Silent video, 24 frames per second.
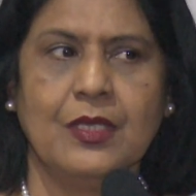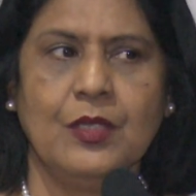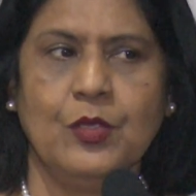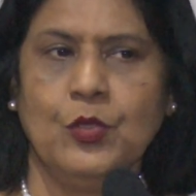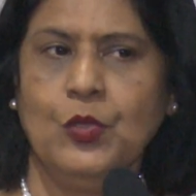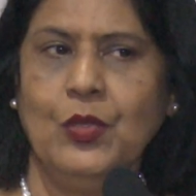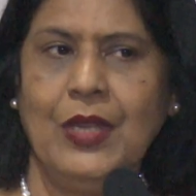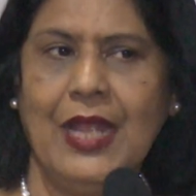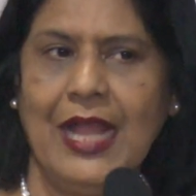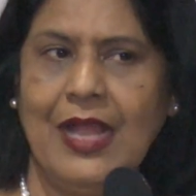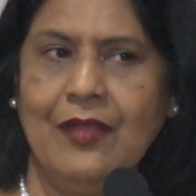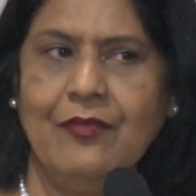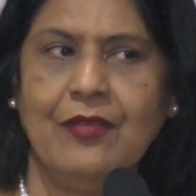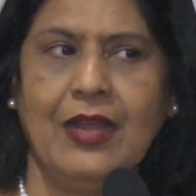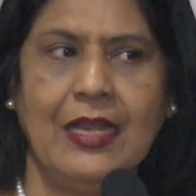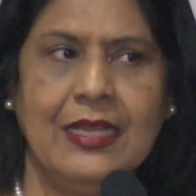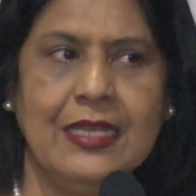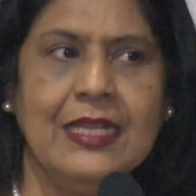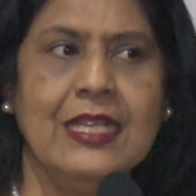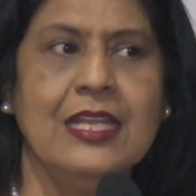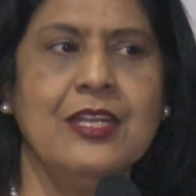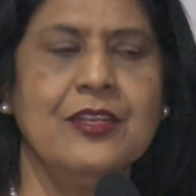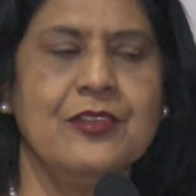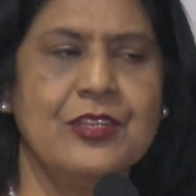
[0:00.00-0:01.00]
you will
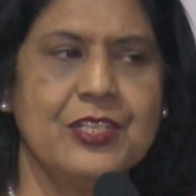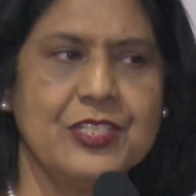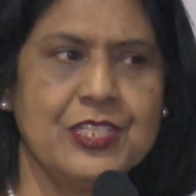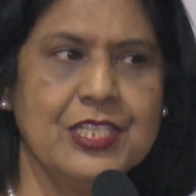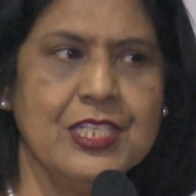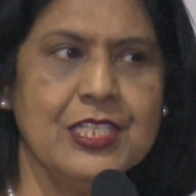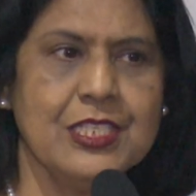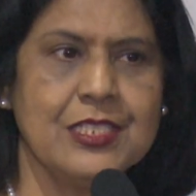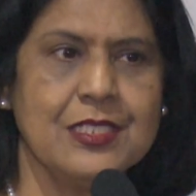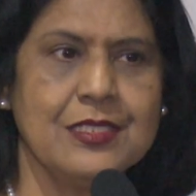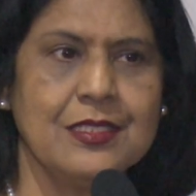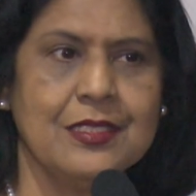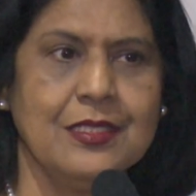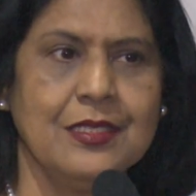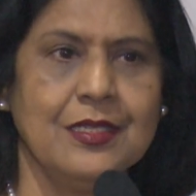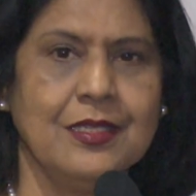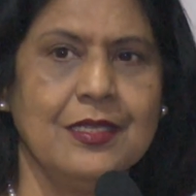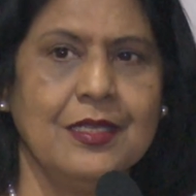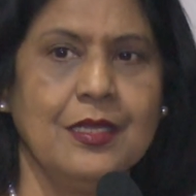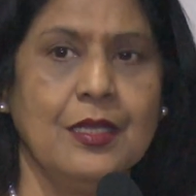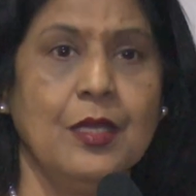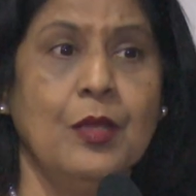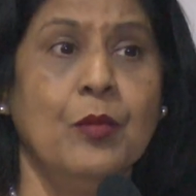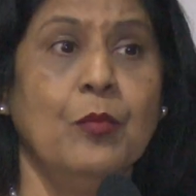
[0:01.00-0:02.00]
have unhealed ridges,
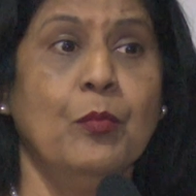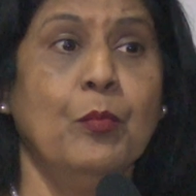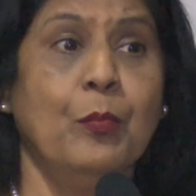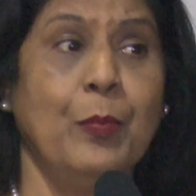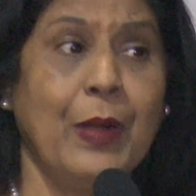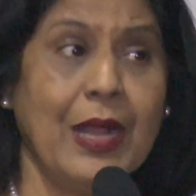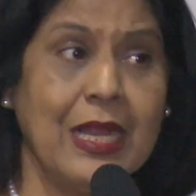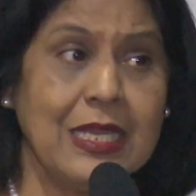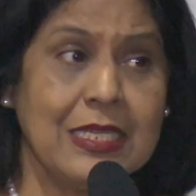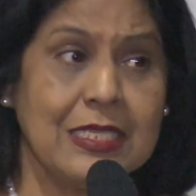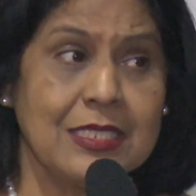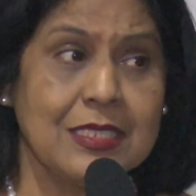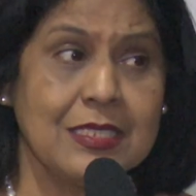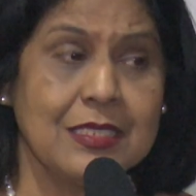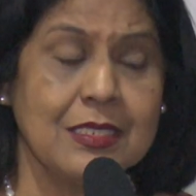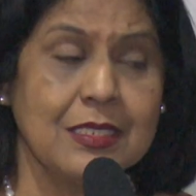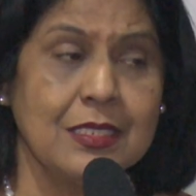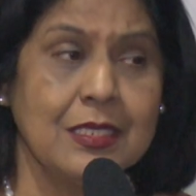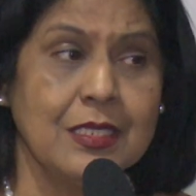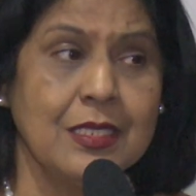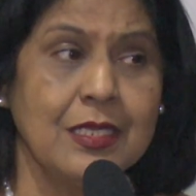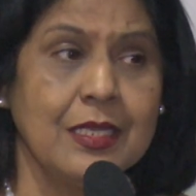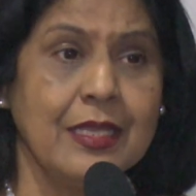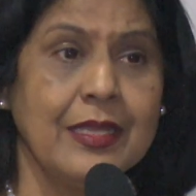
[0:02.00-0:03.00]
but
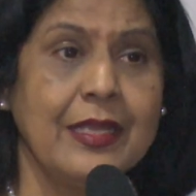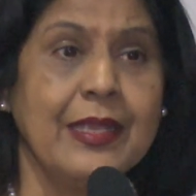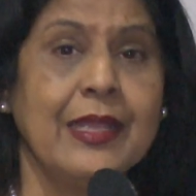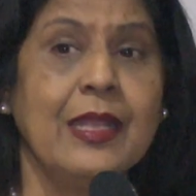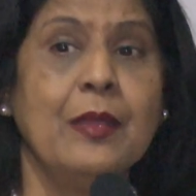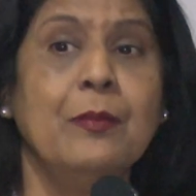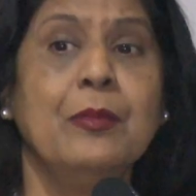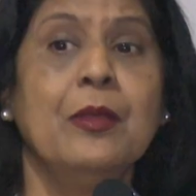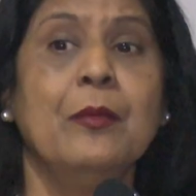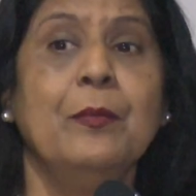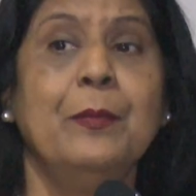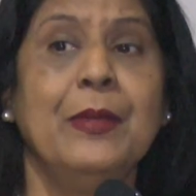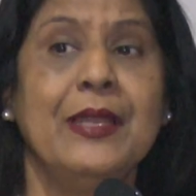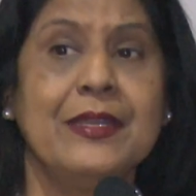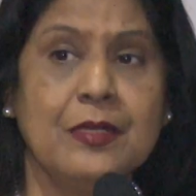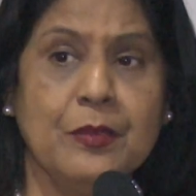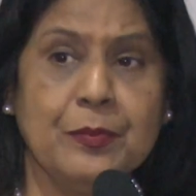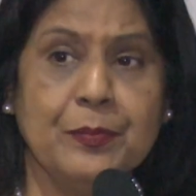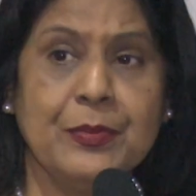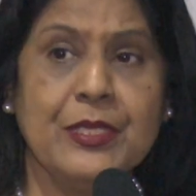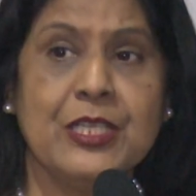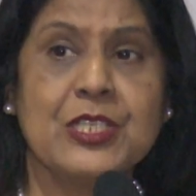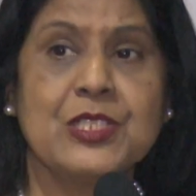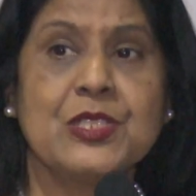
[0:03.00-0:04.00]
he will be a
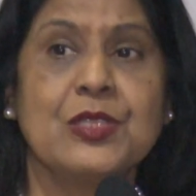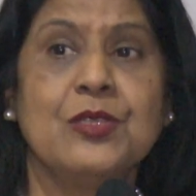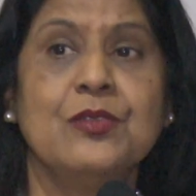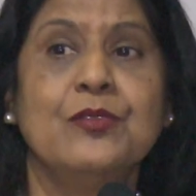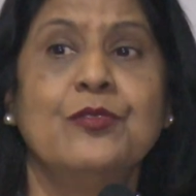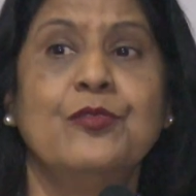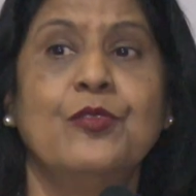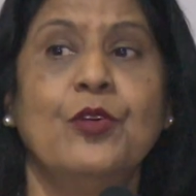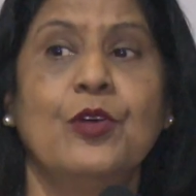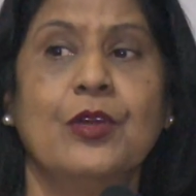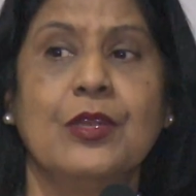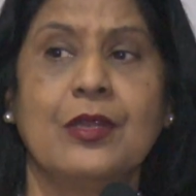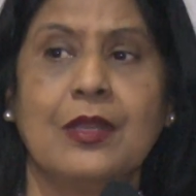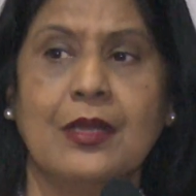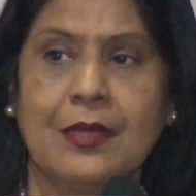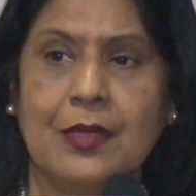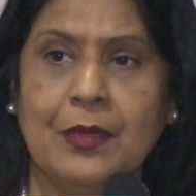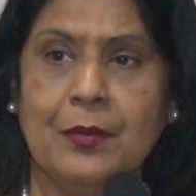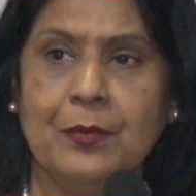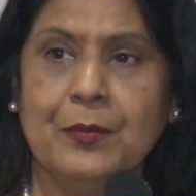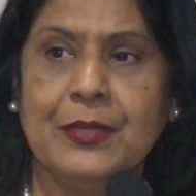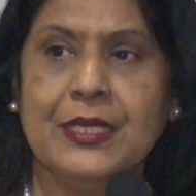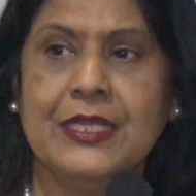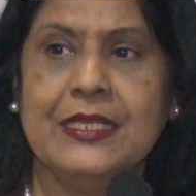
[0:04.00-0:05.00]
better patient for a
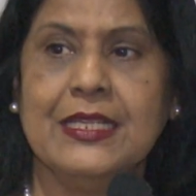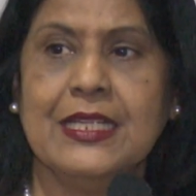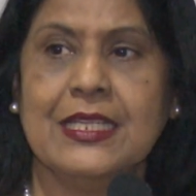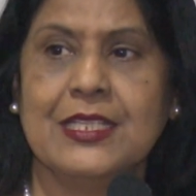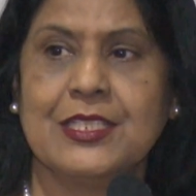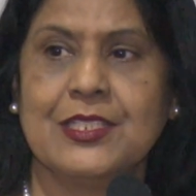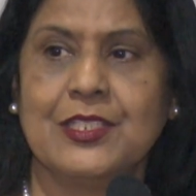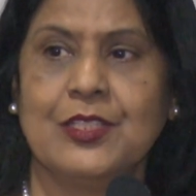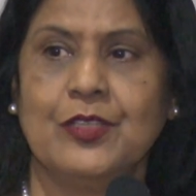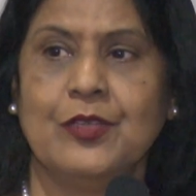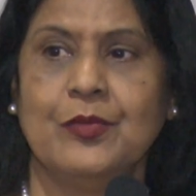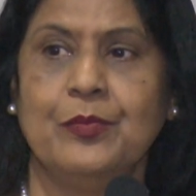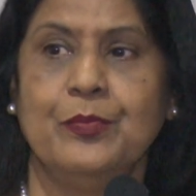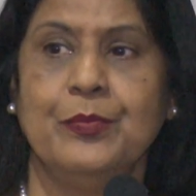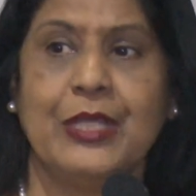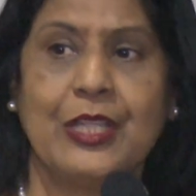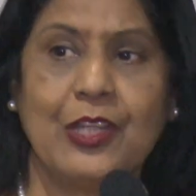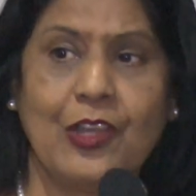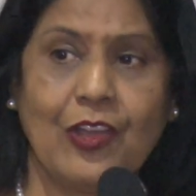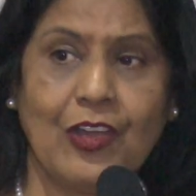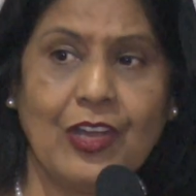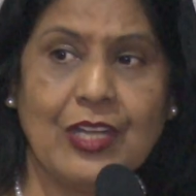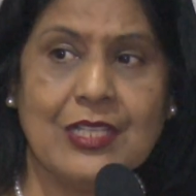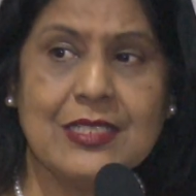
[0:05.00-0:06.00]
complete denture
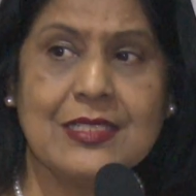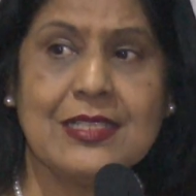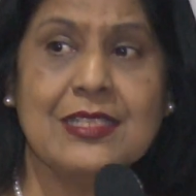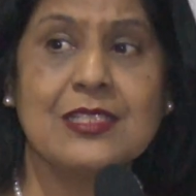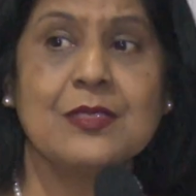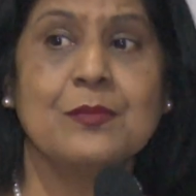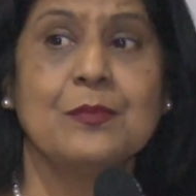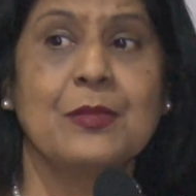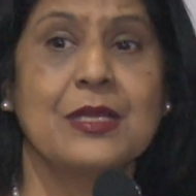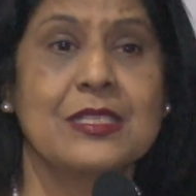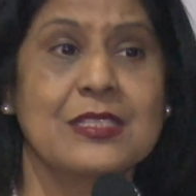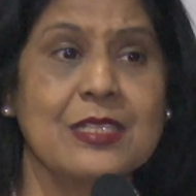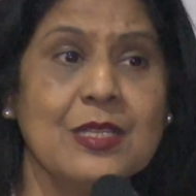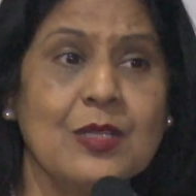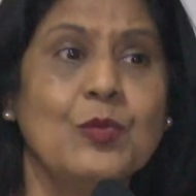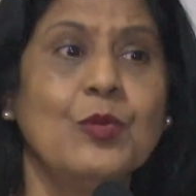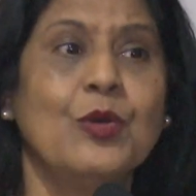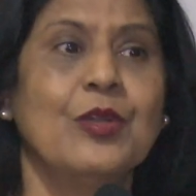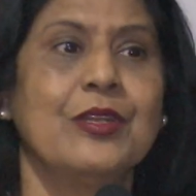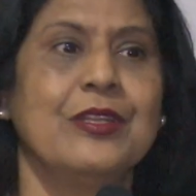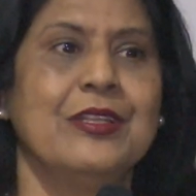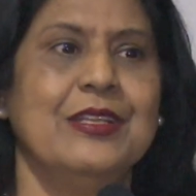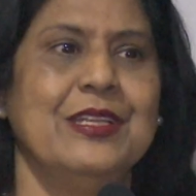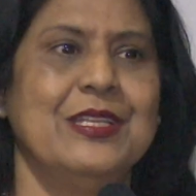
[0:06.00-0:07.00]
because his muscle
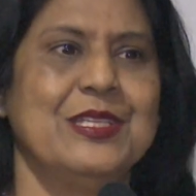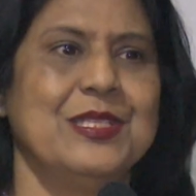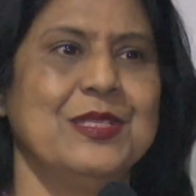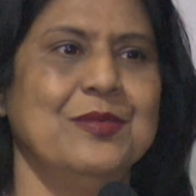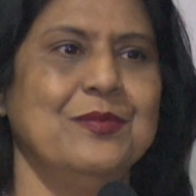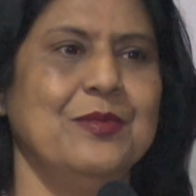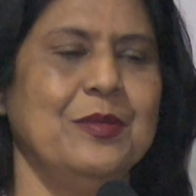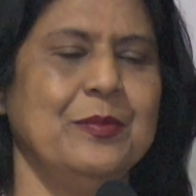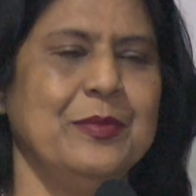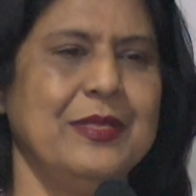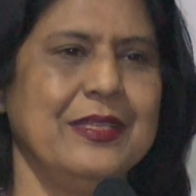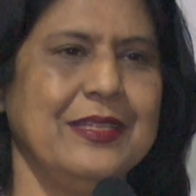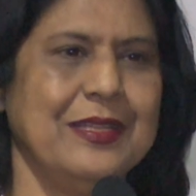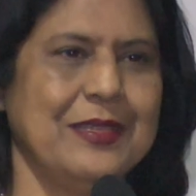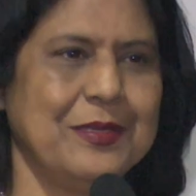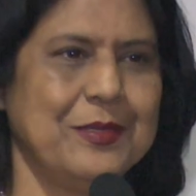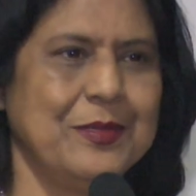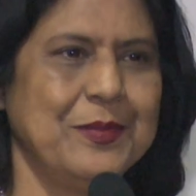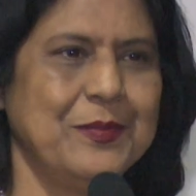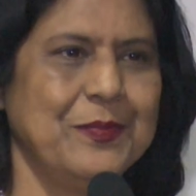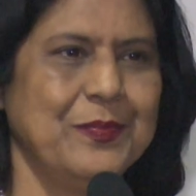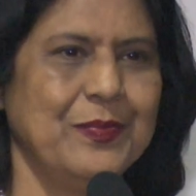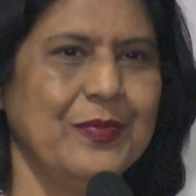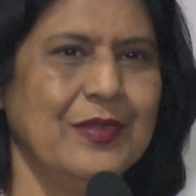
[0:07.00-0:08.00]
coordination will be
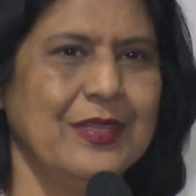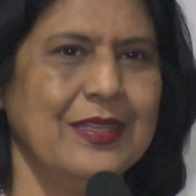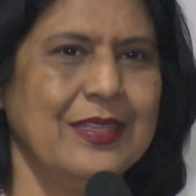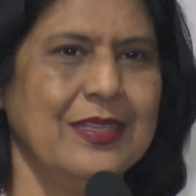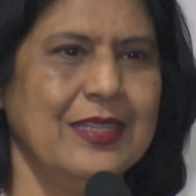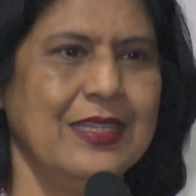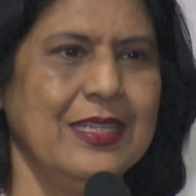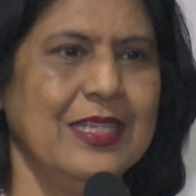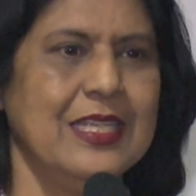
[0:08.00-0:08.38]
there.